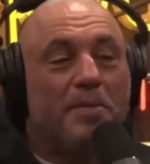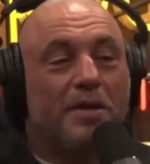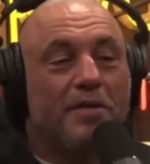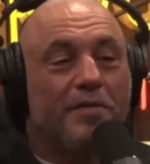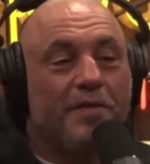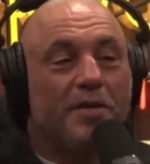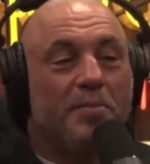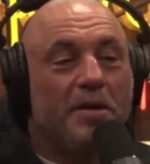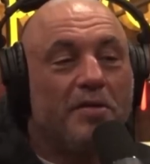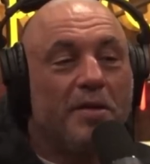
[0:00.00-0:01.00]
that are
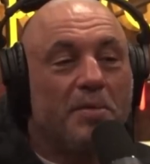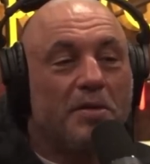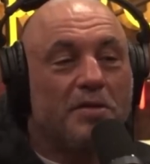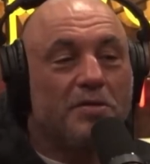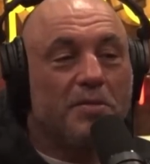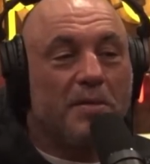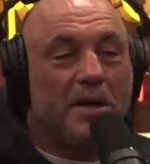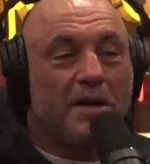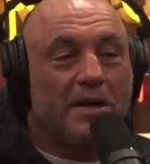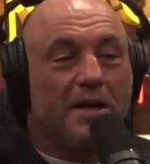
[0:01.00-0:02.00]
Filipino immigrants to
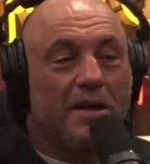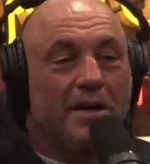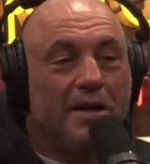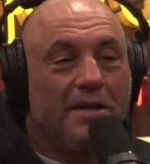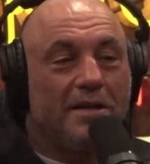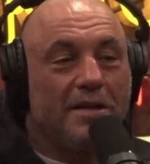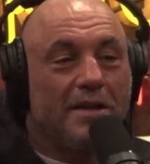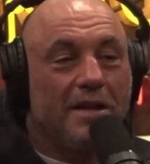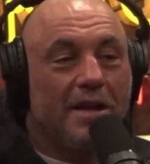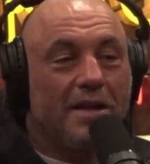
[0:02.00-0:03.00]
America, and
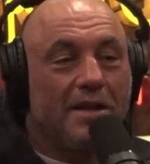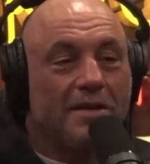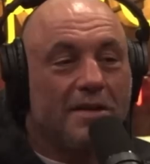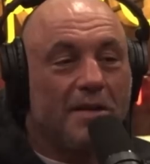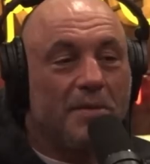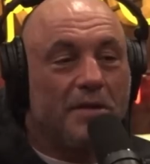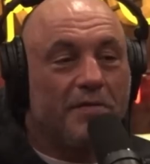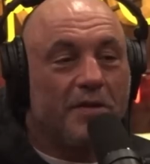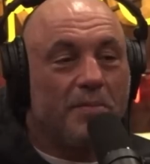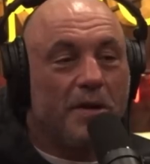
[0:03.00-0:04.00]
and they'll tell me they're
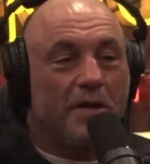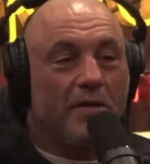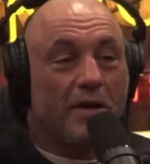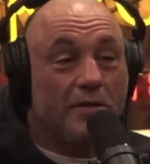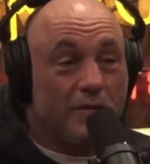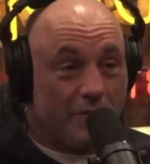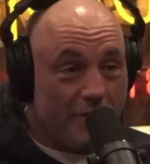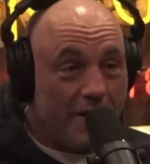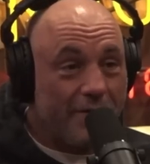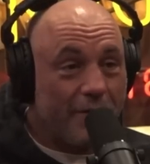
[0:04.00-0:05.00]
Filipino. I go, Do you know
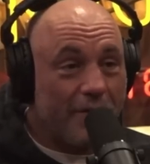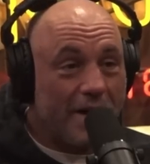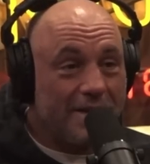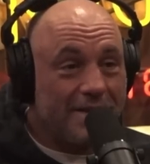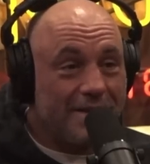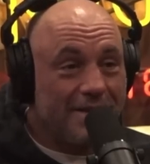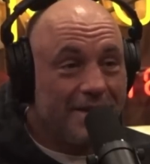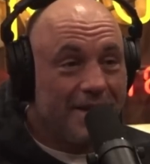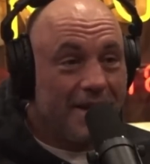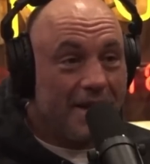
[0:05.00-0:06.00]
who Efren Reyes is?
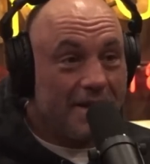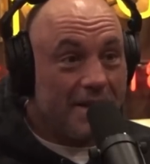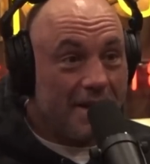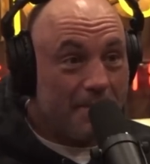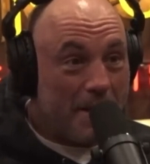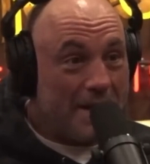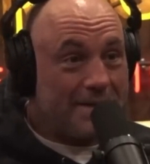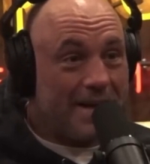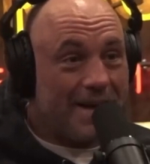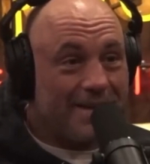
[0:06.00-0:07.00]
And they're like,
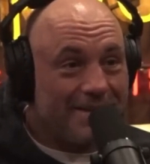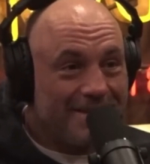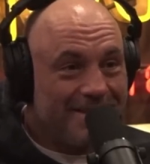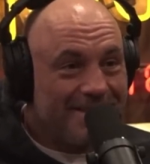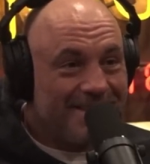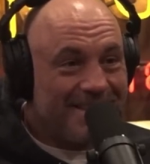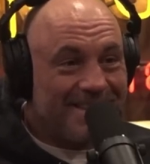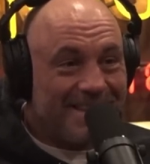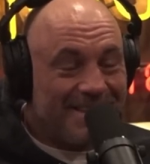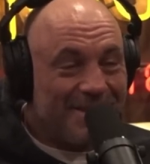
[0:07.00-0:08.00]
Bata. Yeah. Like yeah.
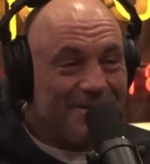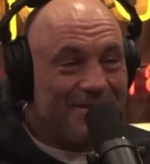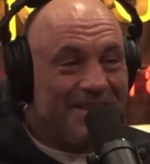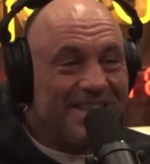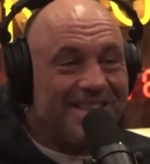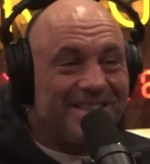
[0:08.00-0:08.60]
they know who he is.